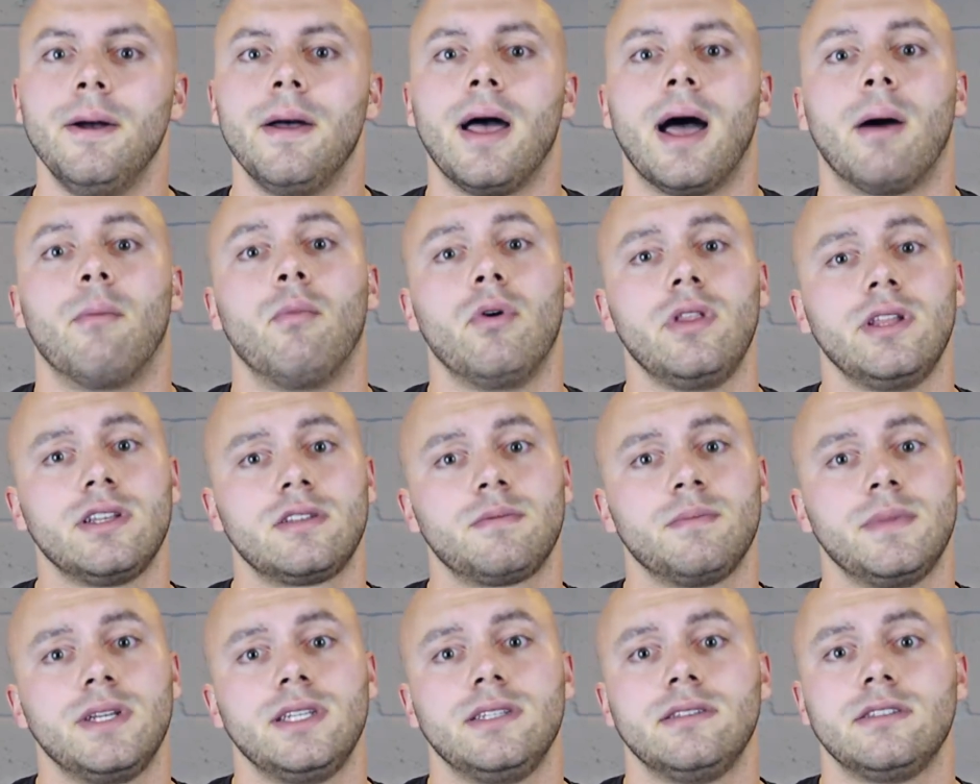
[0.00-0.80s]
and what this
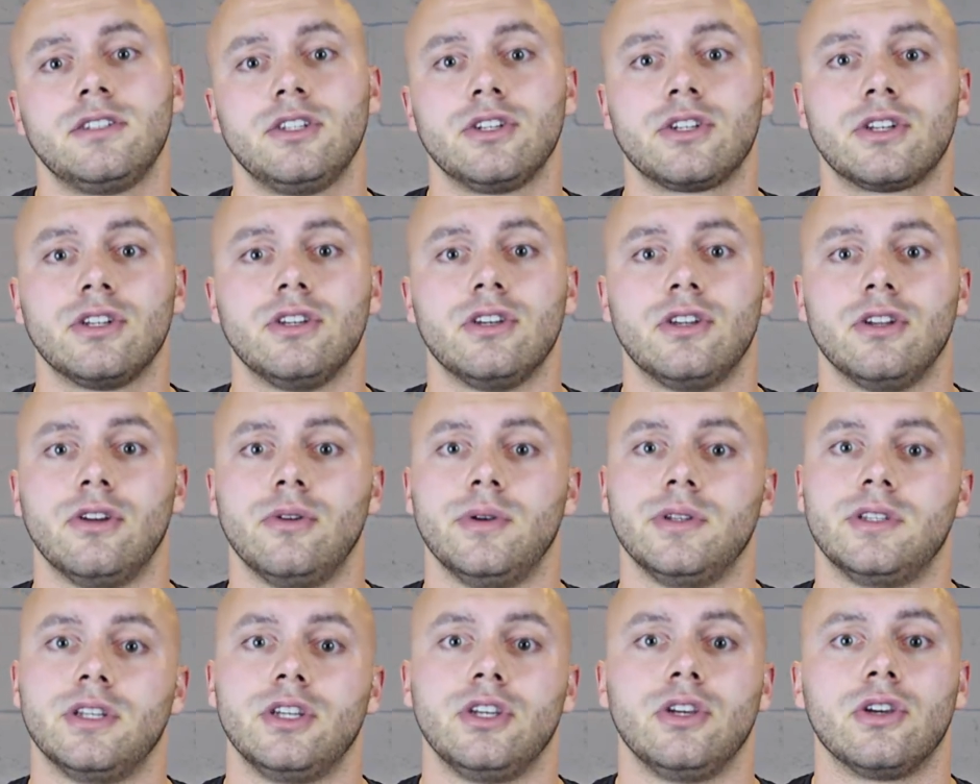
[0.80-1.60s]
means you can do
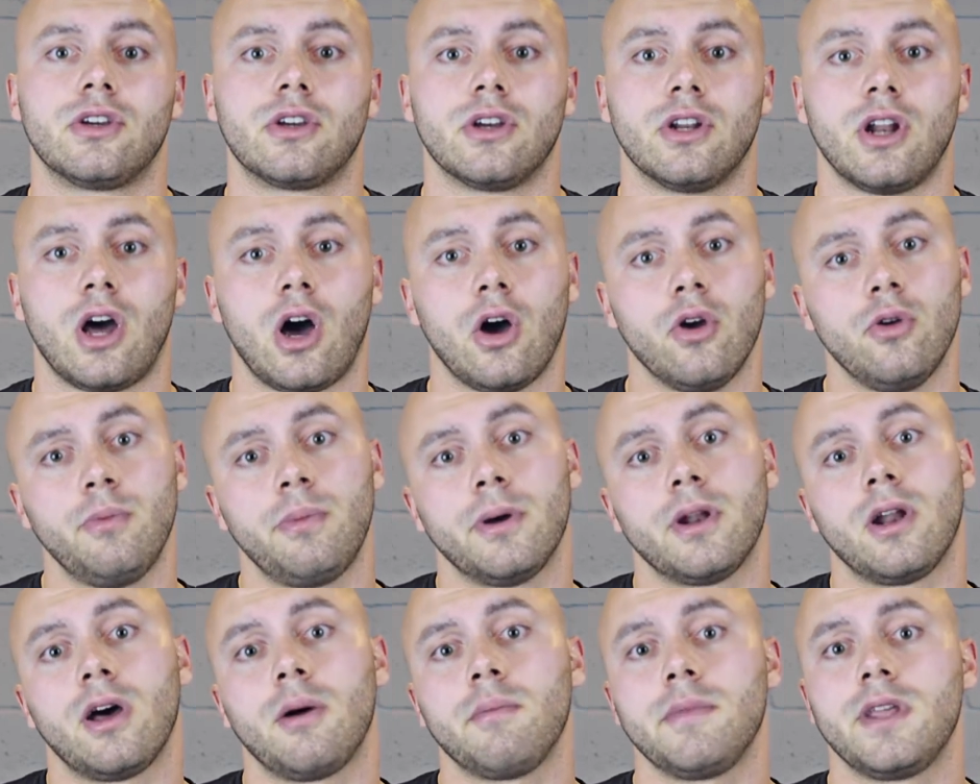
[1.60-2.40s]
is that you can
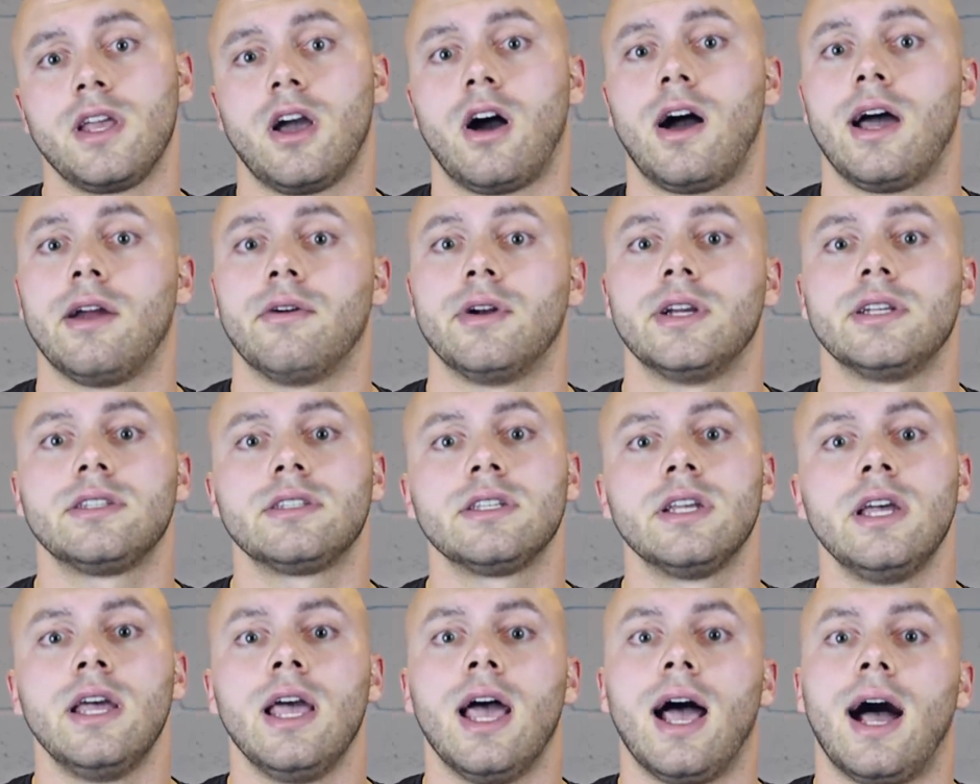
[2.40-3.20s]
open up the
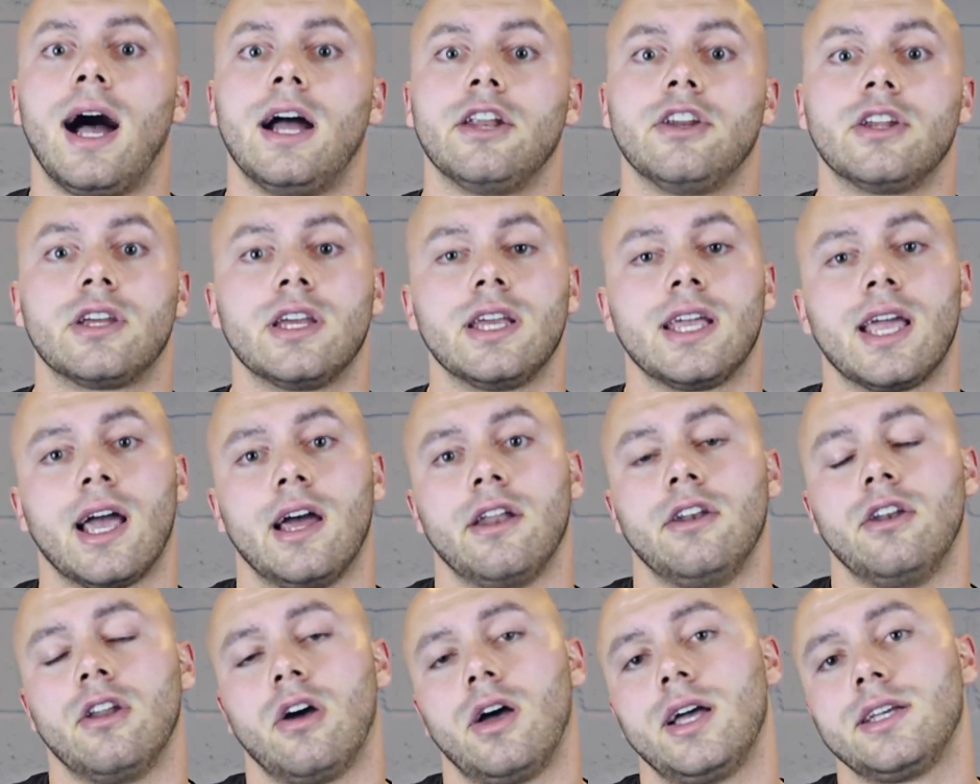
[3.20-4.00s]
iris and you can get a
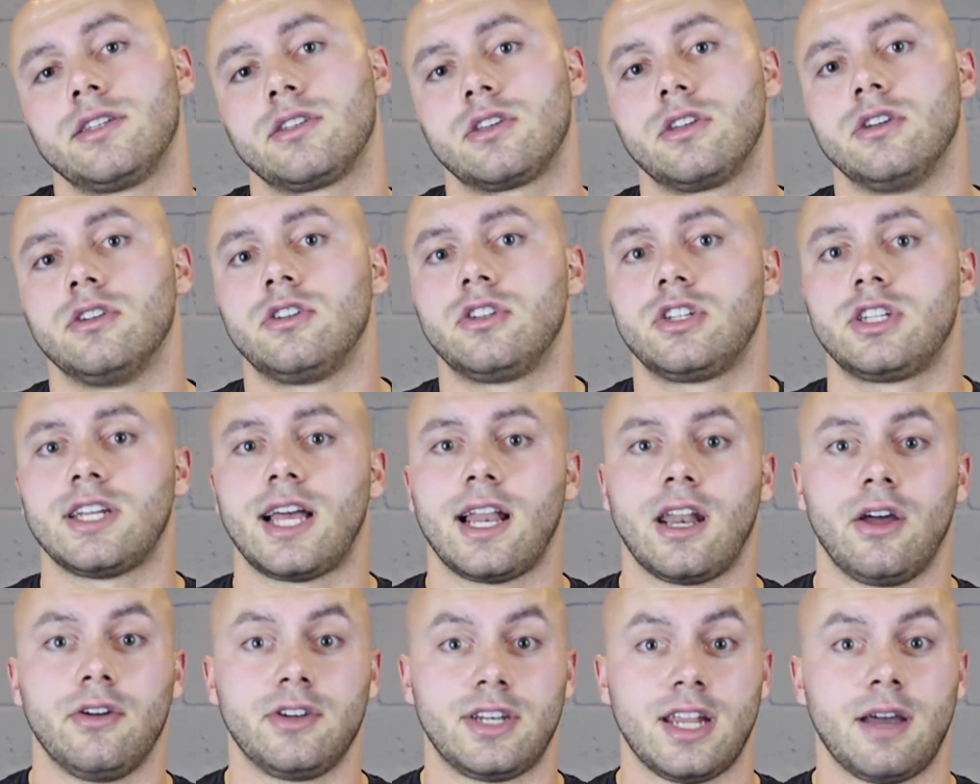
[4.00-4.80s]
nice good
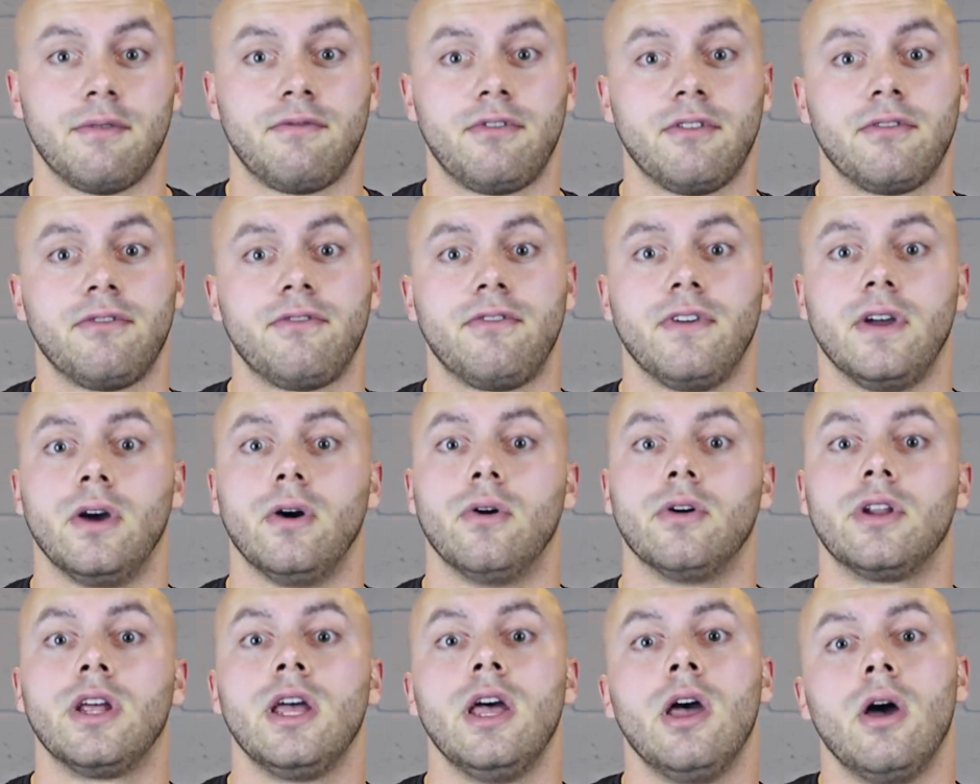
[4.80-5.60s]
shallow depth of
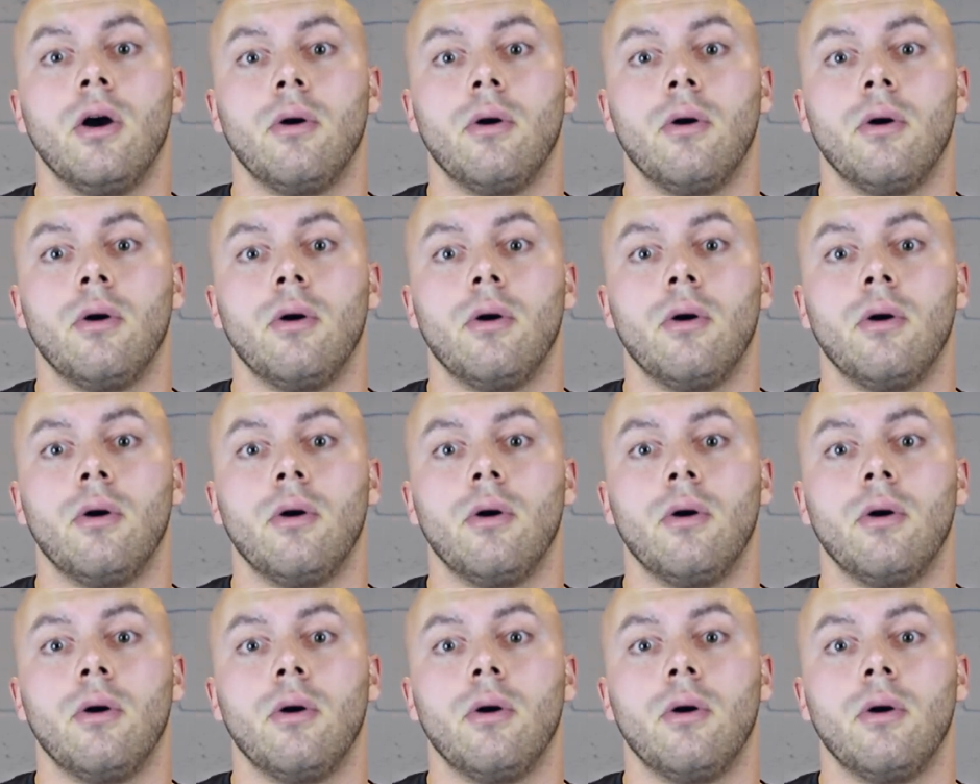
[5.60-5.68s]
field